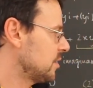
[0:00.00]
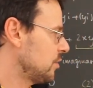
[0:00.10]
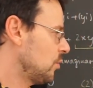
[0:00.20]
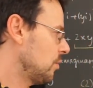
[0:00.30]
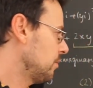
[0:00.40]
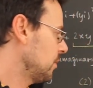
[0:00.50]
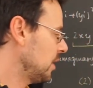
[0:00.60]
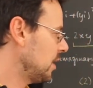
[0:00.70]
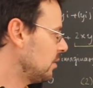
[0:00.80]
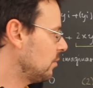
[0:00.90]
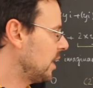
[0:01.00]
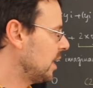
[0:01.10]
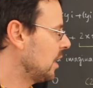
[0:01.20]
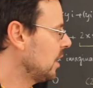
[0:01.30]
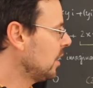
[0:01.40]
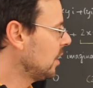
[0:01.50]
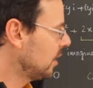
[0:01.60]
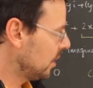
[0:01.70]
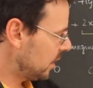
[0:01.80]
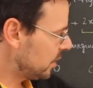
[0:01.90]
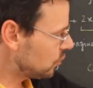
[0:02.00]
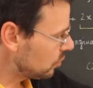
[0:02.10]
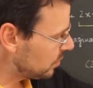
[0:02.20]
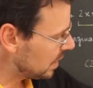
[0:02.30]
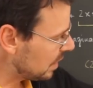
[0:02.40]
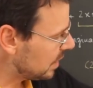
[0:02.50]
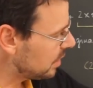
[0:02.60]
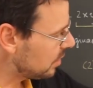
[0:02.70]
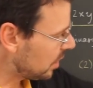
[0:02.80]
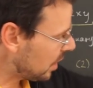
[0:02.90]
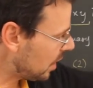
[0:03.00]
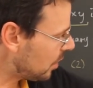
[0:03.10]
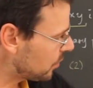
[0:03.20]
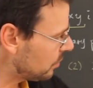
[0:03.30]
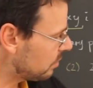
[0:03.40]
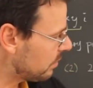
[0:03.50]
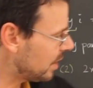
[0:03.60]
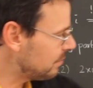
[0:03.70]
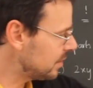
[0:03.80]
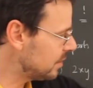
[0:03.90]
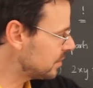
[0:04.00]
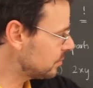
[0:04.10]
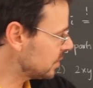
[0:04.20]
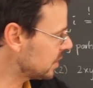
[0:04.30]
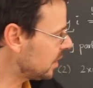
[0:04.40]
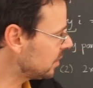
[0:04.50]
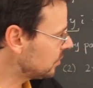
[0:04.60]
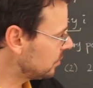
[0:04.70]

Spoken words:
So either way, it should be clear how you arrive at this result.